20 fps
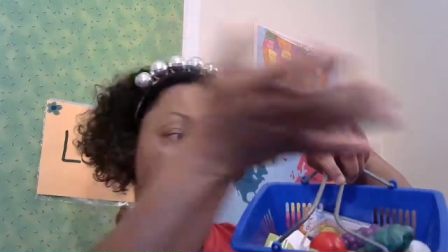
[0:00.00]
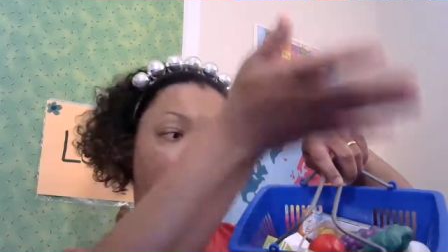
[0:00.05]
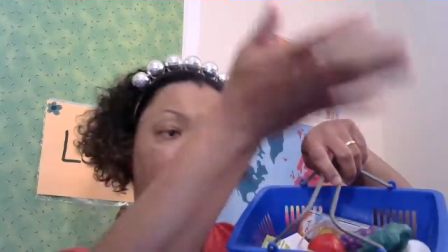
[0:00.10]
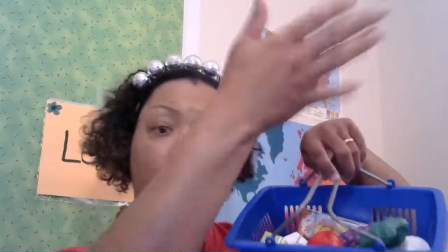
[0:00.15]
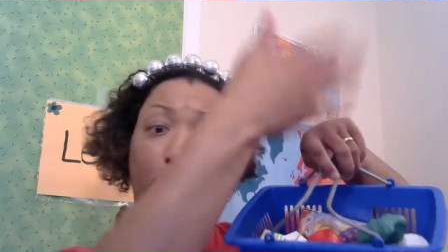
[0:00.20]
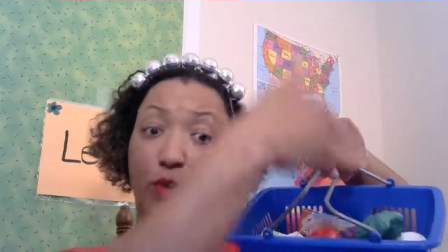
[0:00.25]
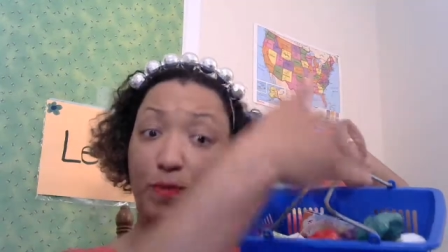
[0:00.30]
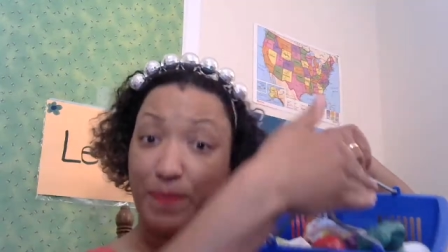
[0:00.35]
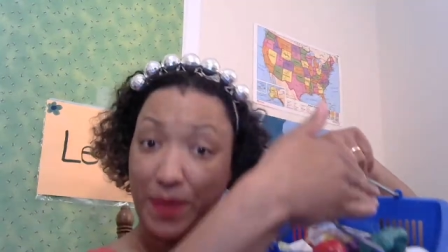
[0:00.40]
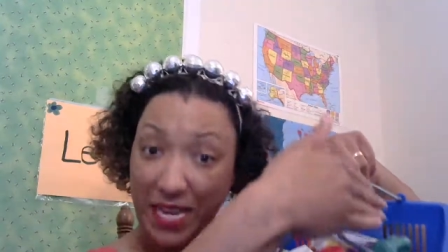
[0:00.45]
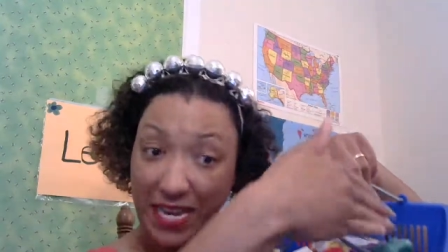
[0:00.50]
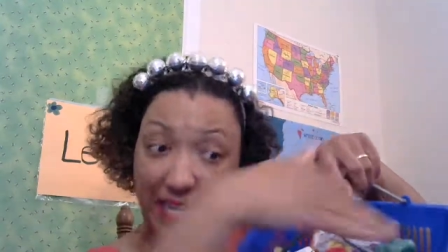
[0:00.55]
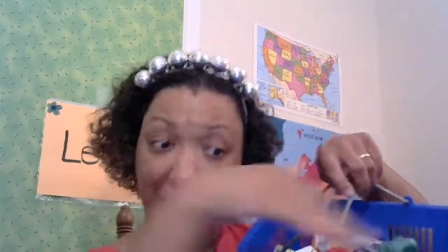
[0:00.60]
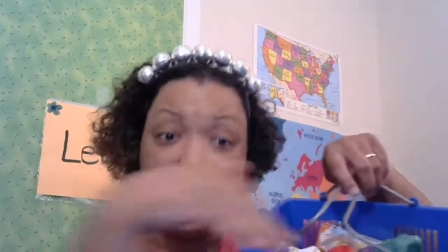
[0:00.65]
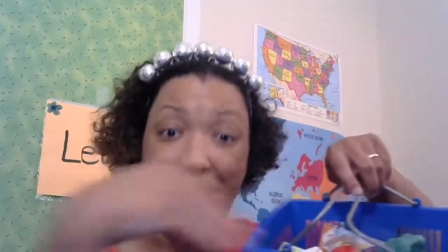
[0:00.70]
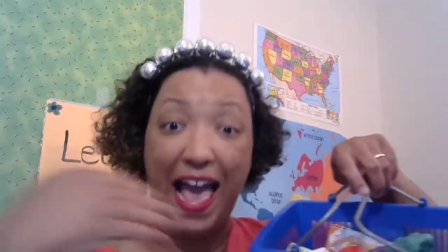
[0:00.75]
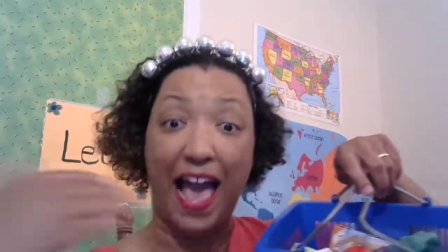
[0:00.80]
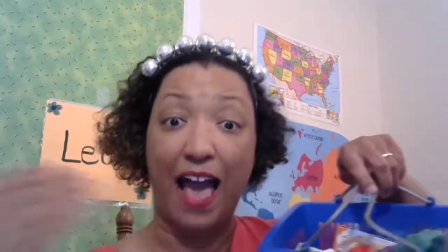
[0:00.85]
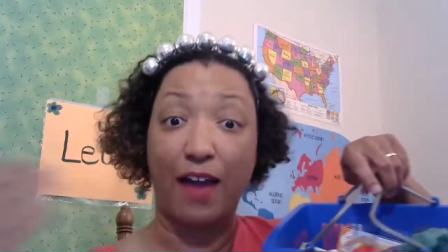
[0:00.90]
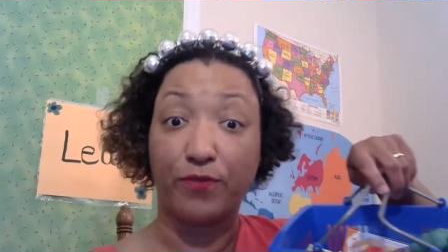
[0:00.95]
repeat it
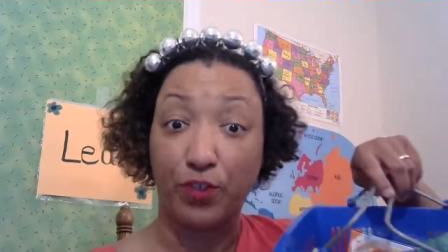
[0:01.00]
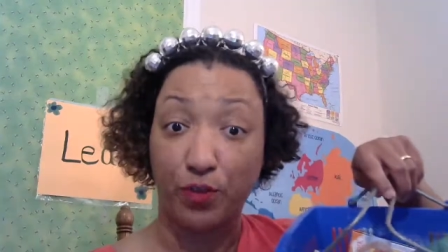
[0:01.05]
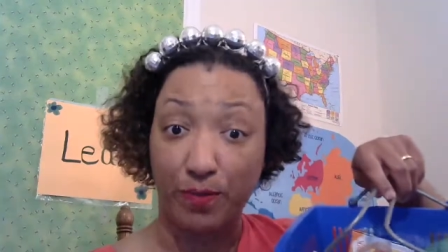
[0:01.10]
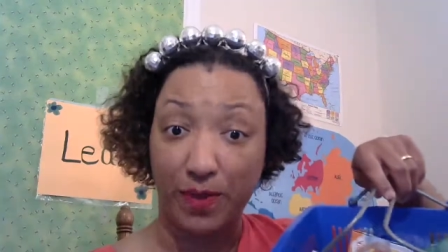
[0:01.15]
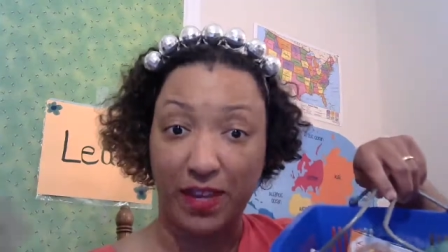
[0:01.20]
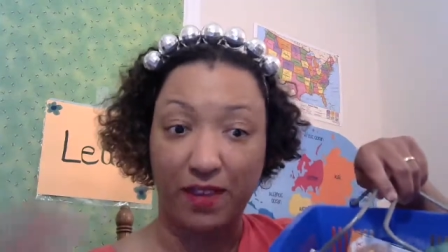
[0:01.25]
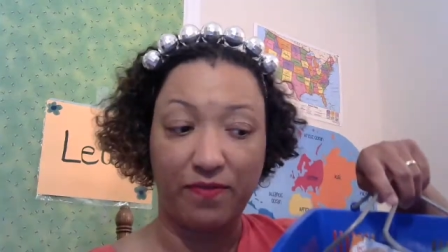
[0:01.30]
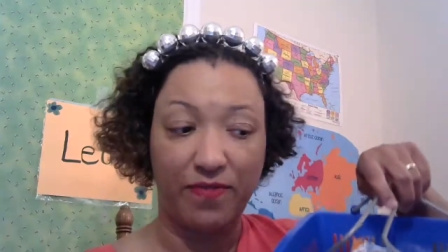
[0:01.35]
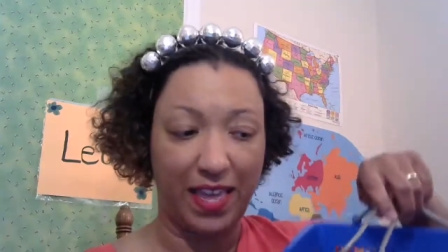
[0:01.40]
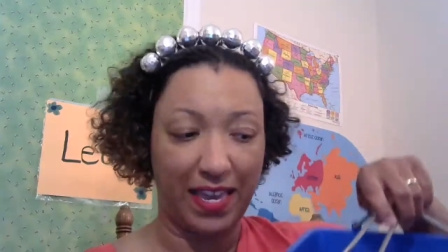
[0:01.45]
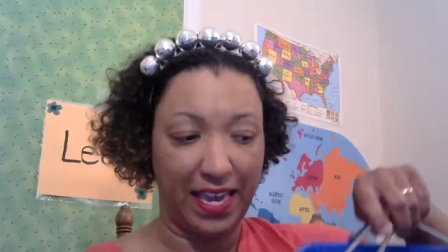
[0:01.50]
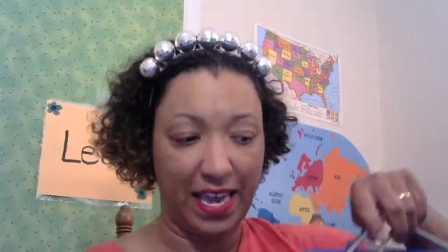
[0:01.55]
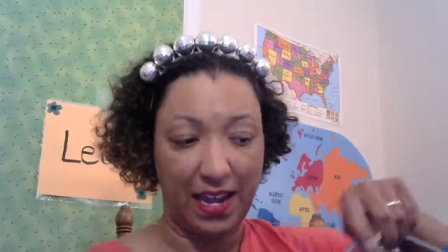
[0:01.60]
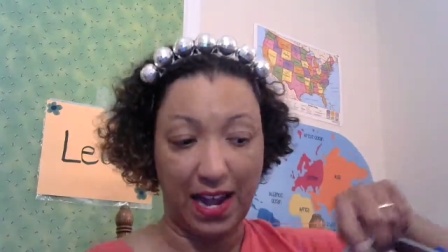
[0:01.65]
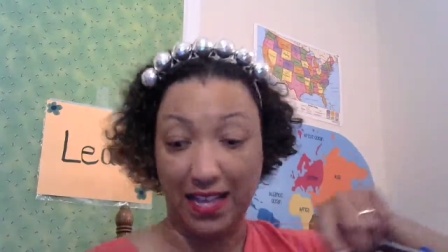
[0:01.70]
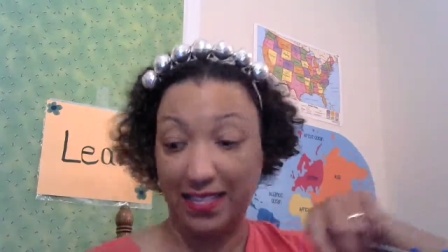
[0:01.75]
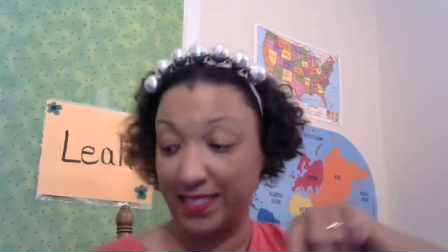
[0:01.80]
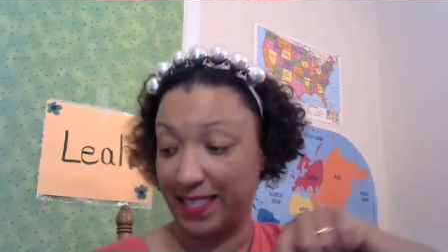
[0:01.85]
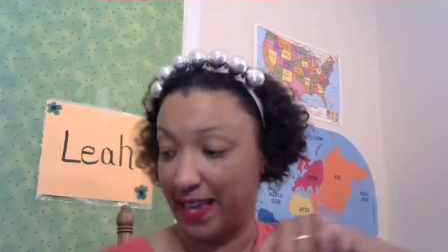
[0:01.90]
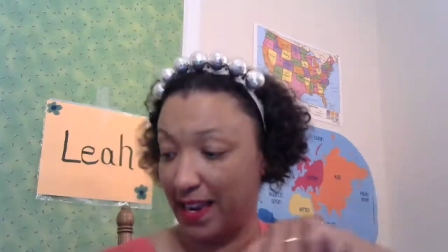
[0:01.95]
after me if they
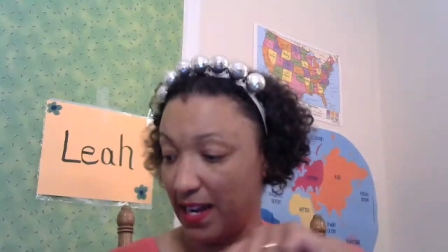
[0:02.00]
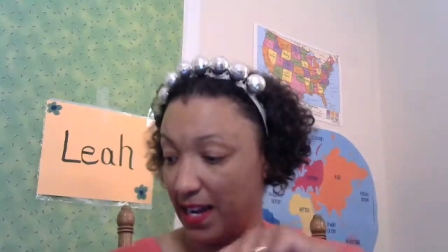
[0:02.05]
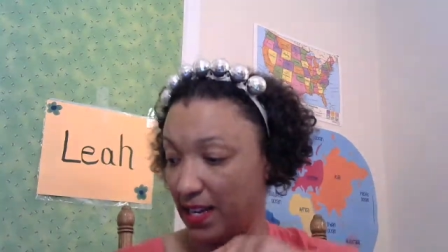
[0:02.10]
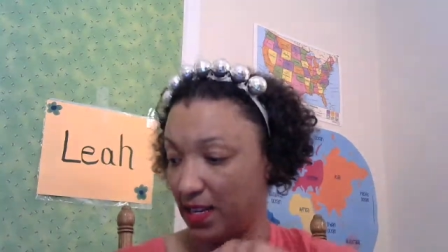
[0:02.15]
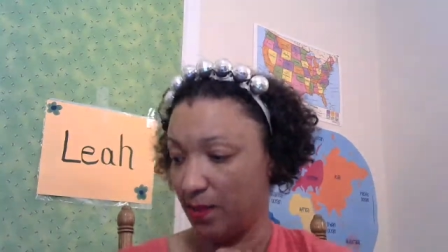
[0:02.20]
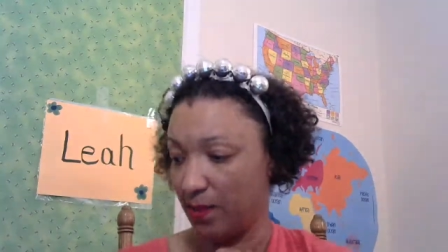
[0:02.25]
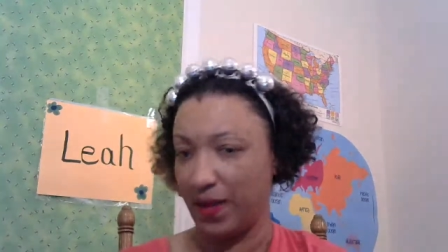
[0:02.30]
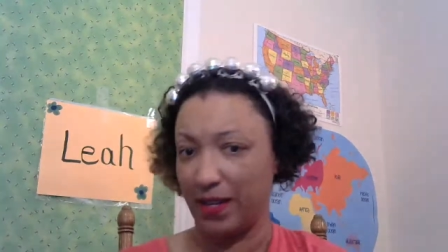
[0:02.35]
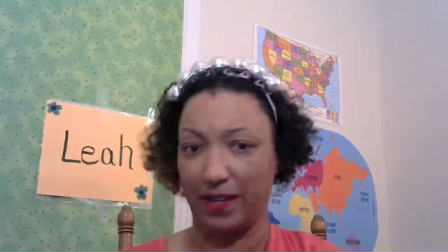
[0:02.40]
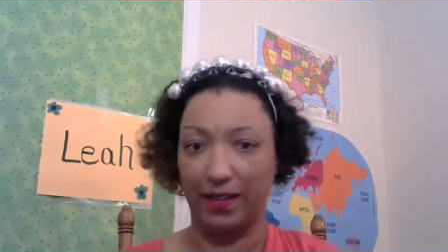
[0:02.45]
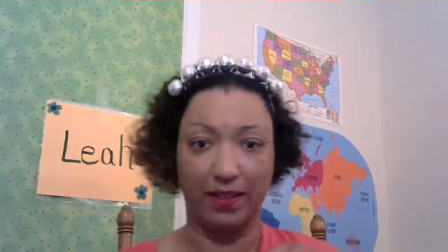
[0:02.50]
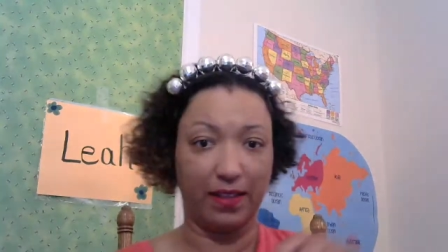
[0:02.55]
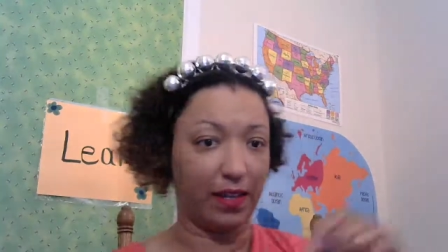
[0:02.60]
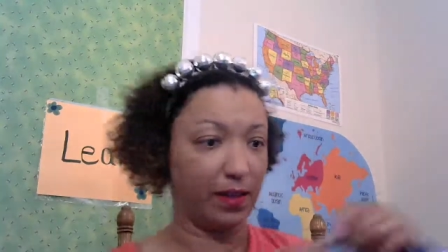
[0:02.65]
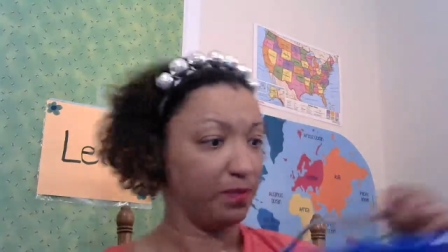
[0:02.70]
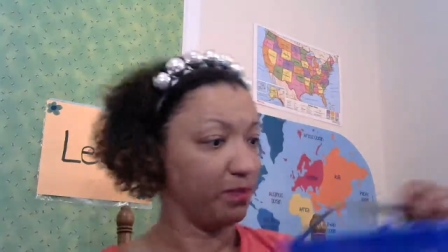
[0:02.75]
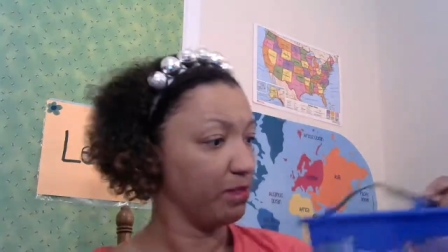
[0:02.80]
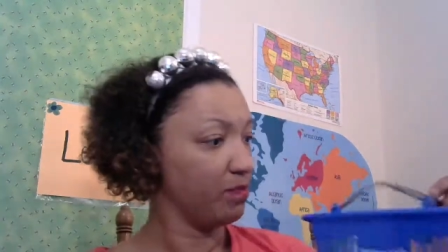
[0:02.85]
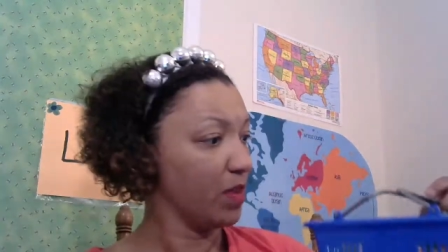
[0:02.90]
cannot say it independently.